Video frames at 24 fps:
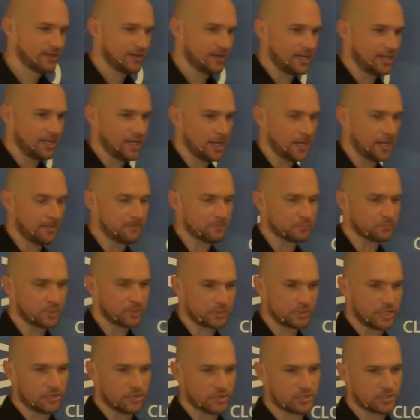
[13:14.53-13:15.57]

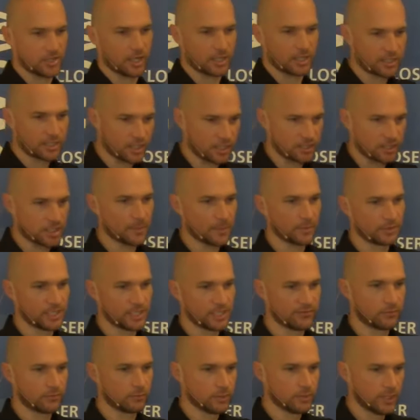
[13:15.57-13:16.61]
but there's a couple of
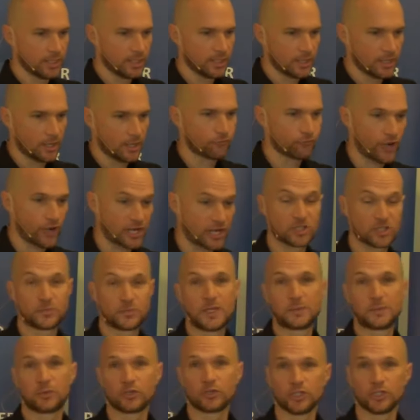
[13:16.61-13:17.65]
different phrases
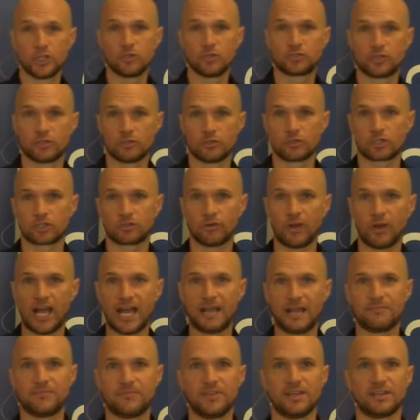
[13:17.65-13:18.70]
people use to
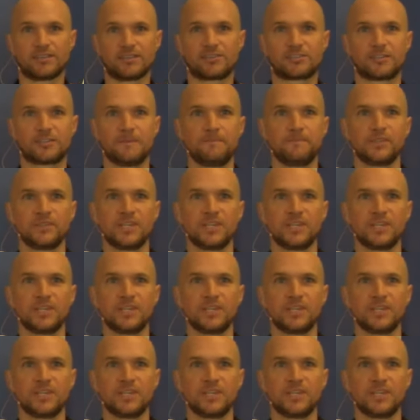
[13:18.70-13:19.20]
describe this